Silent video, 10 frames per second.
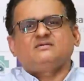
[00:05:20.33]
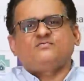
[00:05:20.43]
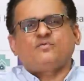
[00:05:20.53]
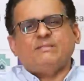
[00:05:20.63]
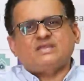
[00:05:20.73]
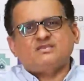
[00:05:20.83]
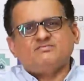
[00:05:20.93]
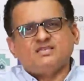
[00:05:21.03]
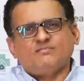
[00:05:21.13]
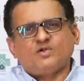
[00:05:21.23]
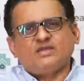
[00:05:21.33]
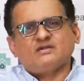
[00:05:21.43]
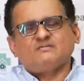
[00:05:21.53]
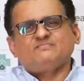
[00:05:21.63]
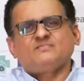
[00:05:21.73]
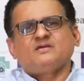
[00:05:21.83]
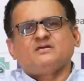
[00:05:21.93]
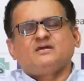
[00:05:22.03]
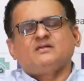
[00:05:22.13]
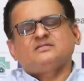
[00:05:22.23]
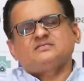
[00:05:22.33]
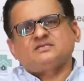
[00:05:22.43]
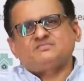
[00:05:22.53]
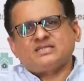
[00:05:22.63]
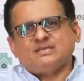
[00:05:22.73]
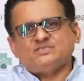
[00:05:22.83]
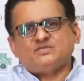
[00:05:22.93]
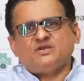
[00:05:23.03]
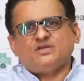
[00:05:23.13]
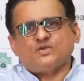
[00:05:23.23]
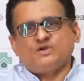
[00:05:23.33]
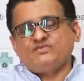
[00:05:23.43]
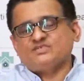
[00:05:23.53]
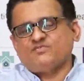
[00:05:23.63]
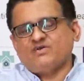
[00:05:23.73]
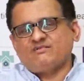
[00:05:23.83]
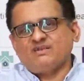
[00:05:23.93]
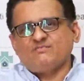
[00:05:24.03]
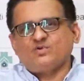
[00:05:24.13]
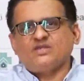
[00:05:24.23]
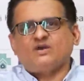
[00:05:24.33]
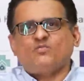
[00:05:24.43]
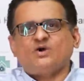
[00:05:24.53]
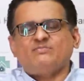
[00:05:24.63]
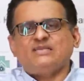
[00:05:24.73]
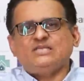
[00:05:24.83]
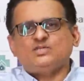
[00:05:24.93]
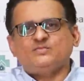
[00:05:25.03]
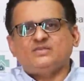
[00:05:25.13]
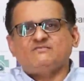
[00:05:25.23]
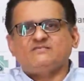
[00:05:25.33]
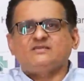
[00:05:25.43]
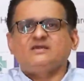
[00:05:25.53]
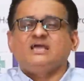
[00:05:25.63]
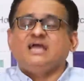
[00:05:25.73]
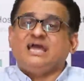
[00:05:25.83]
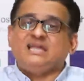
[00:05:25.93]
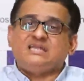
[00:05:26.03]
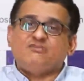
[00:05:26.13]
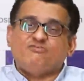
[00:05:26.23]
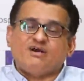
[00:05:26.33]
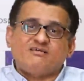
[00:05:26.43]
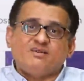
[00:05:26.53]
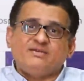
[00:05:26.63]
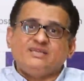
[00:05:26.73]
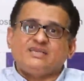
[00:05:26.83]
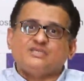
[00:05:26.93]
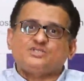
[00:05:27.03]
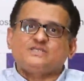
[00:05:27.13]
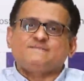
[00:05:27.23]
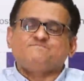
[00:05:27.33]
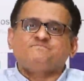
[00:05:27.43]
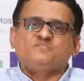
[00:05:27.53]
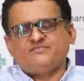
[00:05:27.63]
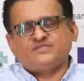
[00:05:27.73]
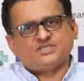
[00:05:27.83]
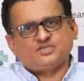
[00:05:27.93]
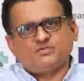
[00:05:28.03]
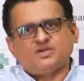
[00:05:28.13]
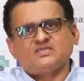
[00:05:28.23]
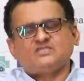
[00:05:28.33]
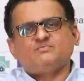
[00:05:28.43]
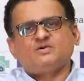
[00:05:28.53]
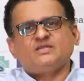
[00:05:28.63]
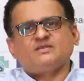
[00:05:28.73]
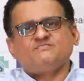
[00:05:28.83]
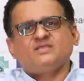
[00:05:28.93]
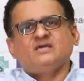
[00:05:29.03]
for bacterial pneumonia. Sometimes, if it is a viral pneumonia, one may need to be given antiviral medication. If it's a tuberculous pneumonia,